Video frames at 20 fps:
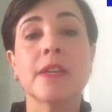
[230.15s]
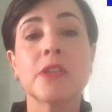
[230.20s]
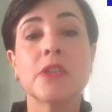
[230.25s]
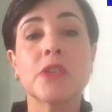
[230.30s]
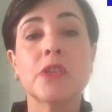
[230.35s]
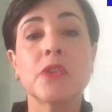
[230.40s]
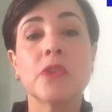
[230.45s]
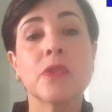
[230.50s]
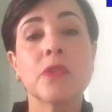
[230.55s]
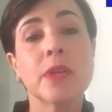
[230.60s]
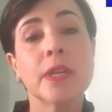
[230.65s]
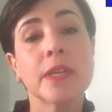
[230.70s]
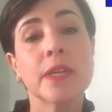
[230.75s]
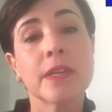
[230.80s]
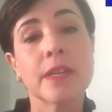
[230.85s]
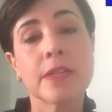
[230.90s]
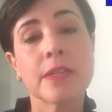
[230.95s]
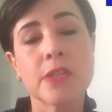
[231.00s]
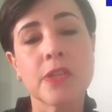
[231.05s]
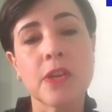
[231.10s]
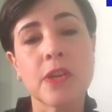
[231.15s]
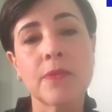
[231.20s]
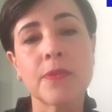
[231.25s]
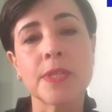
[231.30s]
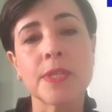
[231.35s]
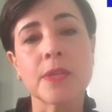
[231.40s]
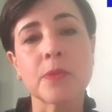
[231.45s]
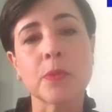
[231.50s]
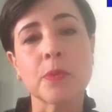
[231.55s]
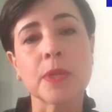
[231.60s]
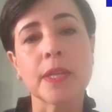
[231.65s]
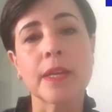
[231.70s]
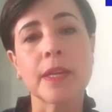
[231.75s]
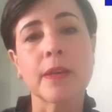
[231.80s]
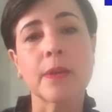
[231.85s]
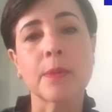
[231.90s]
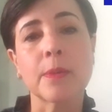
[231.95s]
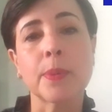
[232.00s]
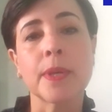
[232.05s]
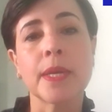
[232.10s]
to a service that will
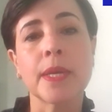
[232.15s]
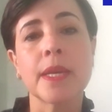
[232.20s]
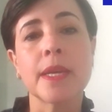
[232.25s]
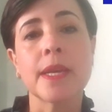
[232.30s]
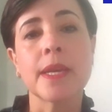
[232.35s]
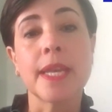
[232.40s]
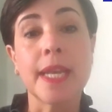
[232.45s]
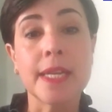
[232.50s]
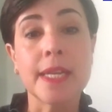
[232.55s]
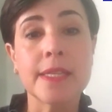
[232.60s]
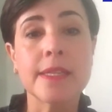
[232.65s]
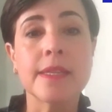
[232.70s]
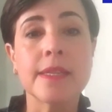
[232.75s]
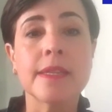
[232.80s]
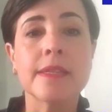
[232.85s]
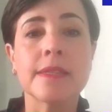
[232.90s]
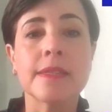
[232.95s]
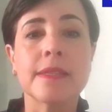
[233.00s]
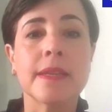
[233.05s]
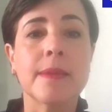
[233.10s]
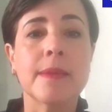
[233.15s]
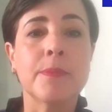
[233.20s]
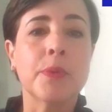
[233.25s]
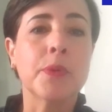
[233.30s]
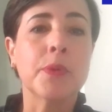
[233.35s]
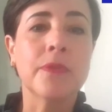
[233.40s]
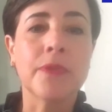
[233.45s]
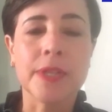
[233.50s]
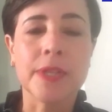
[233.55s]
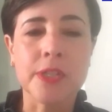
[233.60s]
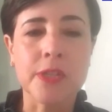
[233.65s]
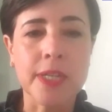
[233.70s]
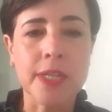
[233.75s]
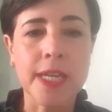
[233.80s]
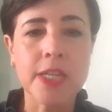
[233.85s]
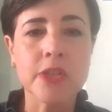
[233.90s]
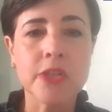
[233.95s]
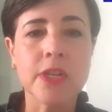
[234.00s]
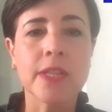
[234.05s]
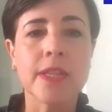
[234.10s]
help Londoners improve
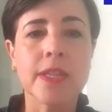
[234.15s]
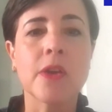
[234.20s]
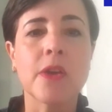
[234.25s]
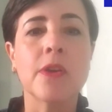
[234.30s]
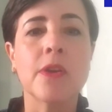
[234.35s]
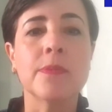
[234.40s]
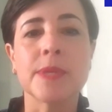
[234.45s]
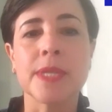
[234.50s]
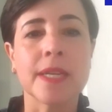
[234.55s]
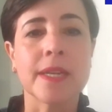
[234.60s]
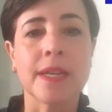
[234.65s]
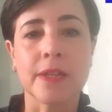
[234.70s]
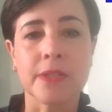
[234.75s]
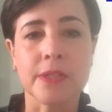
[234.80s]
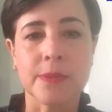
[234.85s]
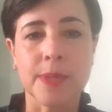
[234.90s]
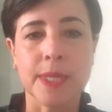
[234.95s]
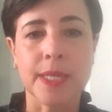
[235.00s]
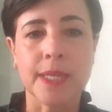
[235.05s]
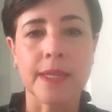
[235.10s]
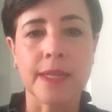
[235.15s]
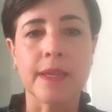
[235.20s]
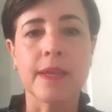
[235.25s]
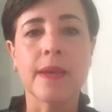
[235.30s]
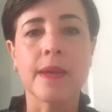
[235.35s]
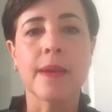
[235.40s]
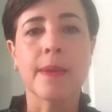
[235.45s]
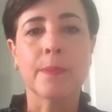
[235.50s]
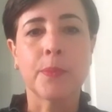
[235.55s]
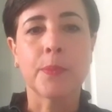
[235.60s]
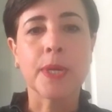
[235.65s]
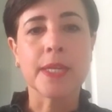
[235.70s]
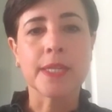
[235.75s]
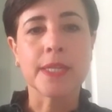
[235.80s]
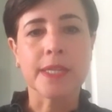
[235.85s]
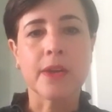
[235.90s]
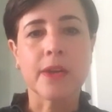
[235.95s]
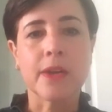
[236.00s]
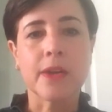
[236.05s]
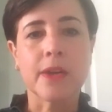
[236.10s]
insulation in their homes and ultimately bring
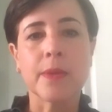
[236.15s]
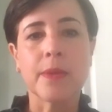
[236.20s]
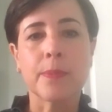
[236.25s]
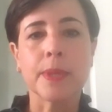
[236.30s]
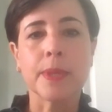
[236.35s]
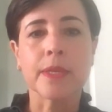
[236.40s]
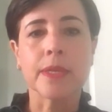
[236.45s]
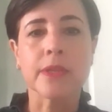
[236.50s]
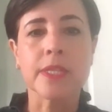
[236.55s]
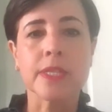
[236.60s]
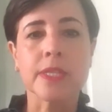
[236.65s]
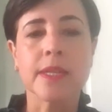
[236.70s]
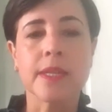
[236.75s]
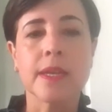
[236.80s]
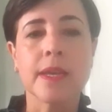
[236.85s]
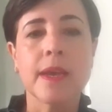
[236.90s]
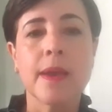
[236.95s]
down their bills.